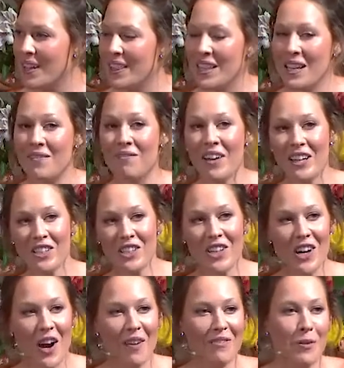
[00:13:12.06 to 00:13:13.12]
the
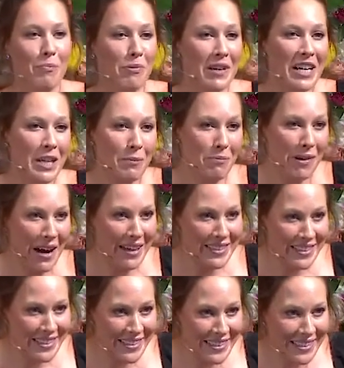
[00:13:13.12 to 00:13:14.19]
inventor of the printing
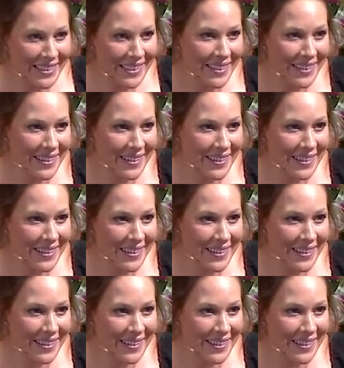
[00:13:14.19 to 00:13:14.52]
press.